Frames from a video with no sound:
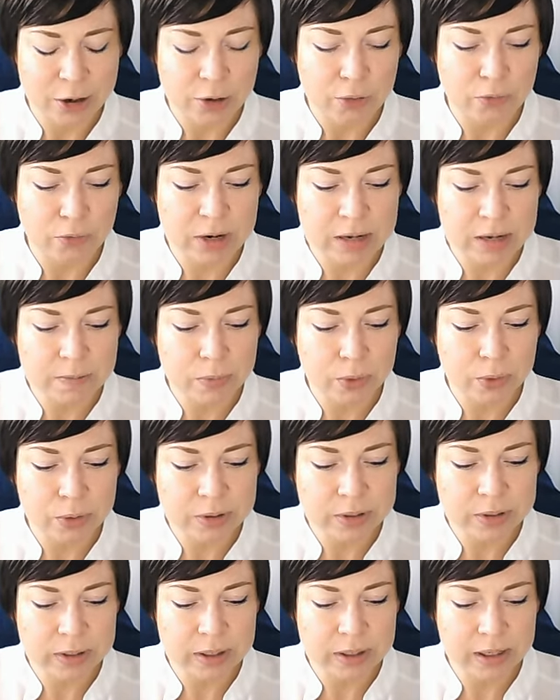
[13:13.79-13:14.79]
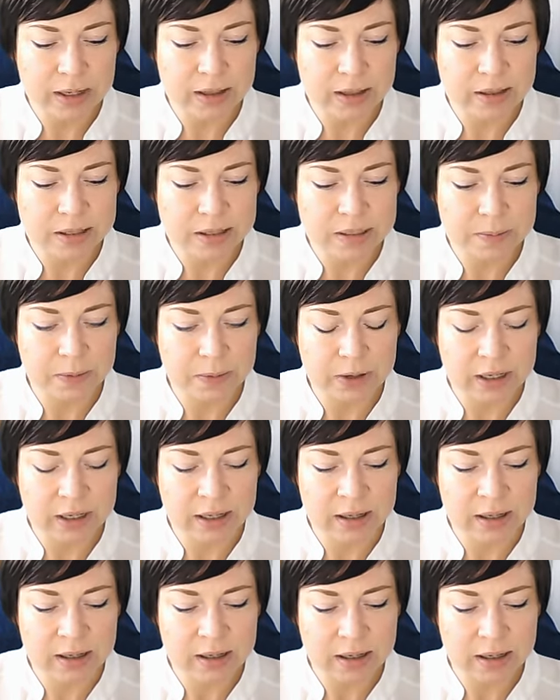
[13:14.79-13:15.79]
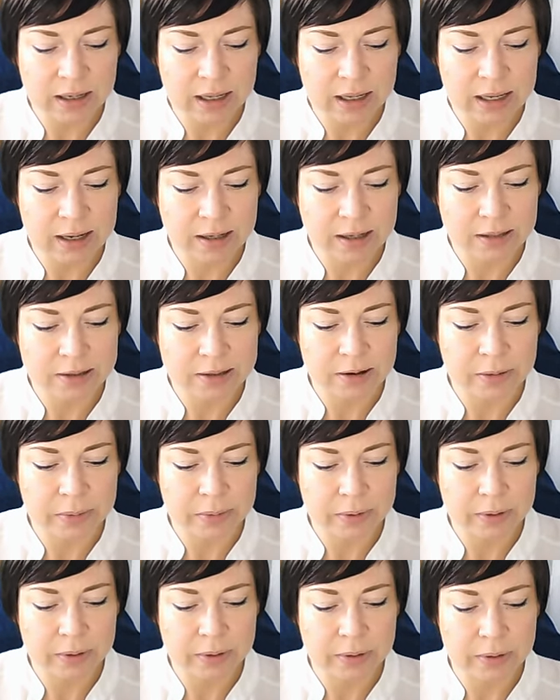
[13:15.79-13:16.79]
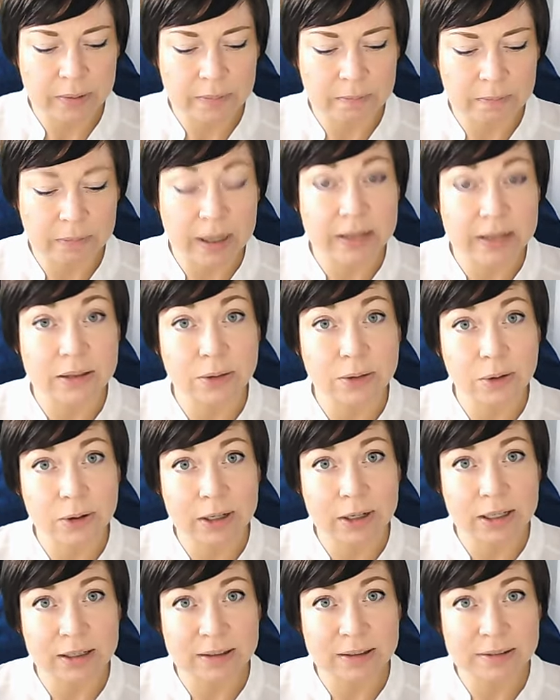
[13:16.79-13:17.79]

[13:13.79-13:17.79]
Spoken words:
Rainbows in the spray kicked up by the lorry.